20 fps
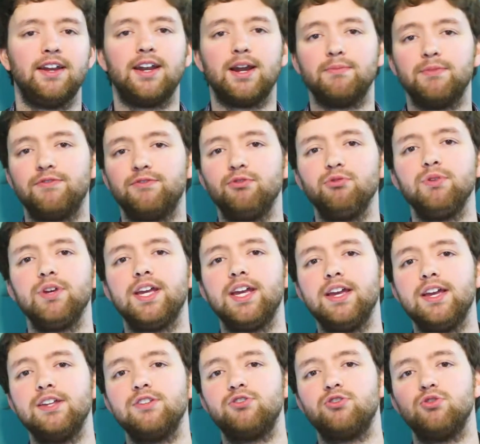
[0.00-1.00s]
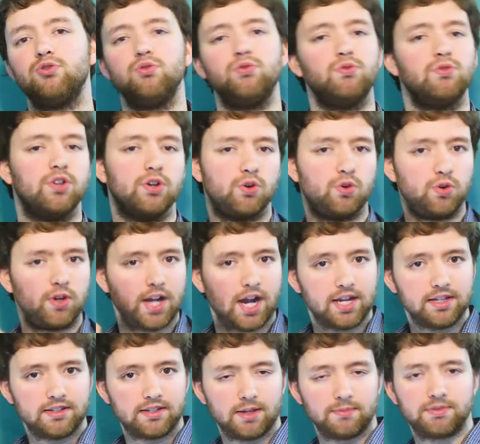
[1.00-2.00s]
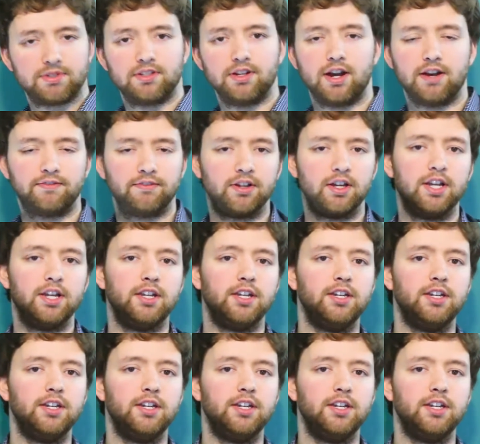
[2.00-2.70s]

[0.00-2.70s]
Now, before we get into the whole concept stuff,